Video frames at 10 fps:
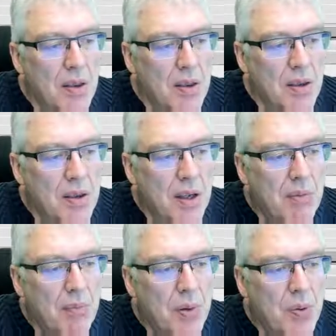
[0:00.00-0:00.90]
the
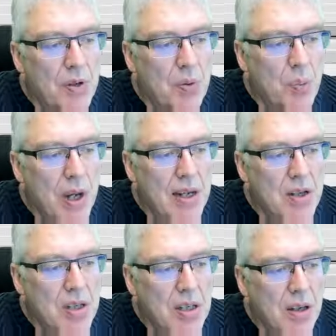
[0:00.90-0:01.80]
program
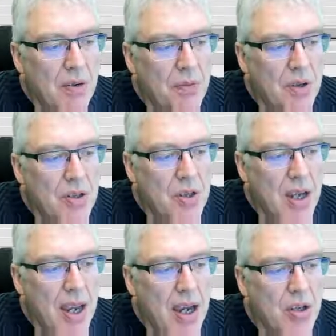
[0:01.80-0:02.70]
waits for this
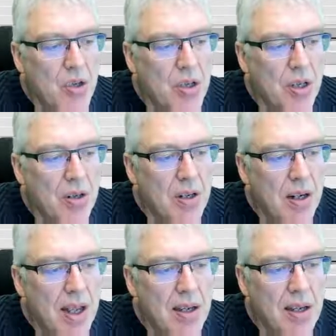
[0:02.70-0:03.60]
action
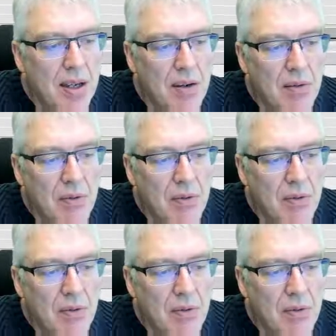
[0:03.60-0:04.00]
delay here,